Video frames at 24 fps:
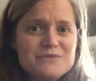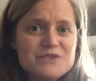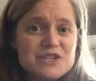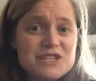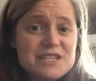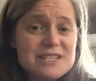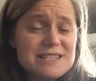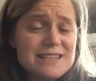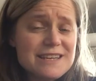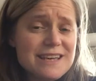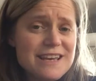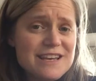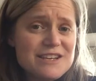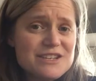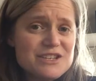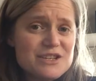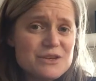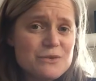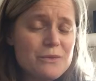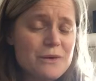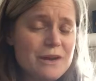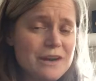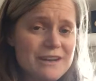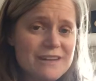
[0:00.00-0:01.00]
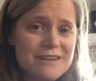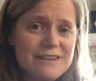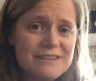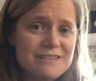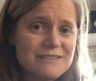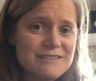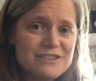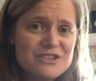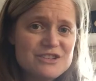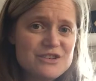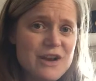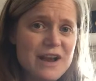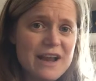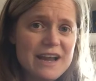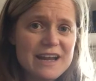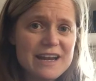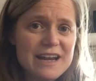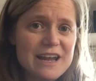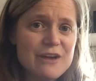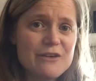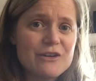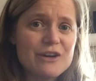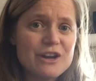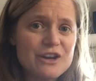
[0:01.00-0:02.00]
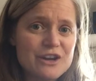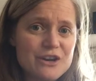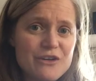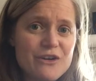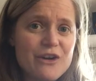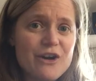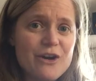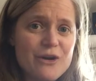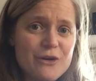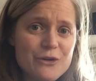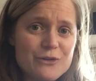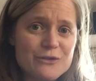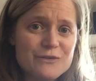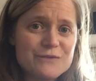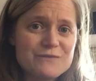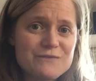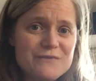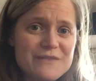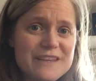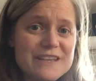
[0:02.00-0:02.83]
just in case you want to try it out on your own.